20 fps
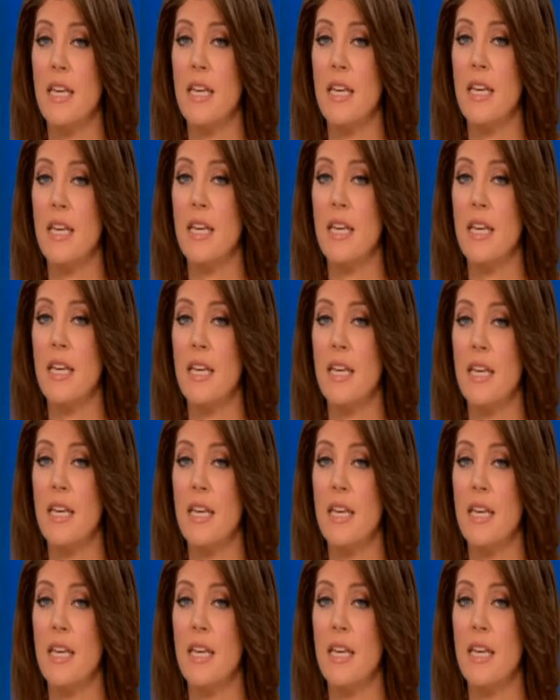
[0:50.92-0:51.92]

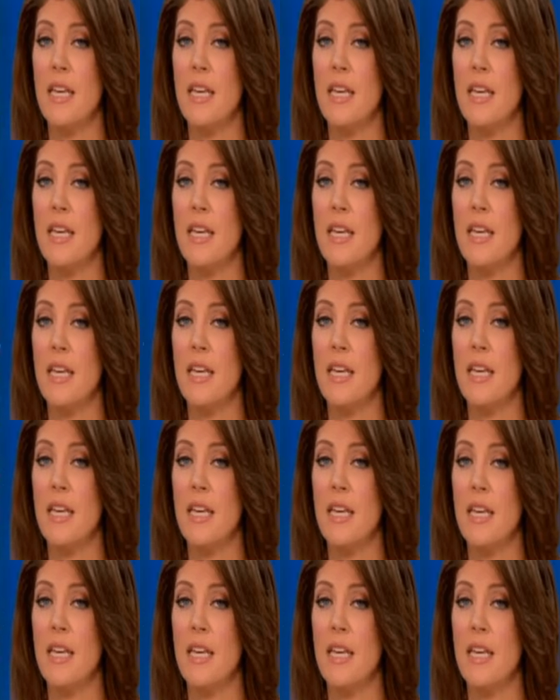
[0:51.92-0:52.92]

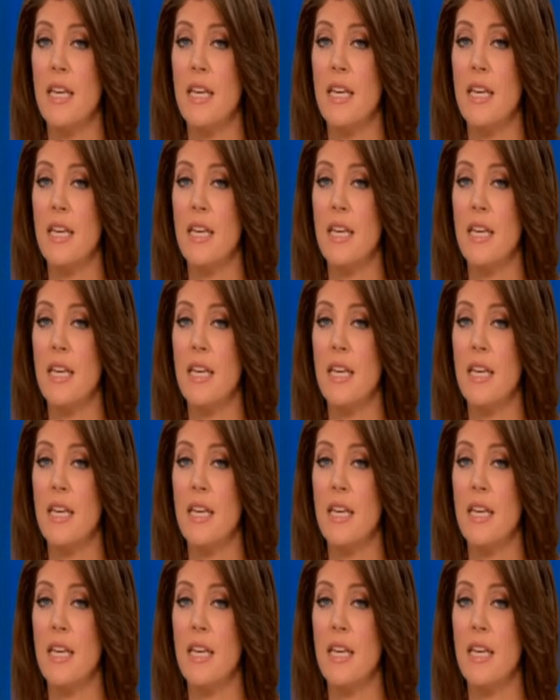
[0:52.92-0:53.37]
[no speech]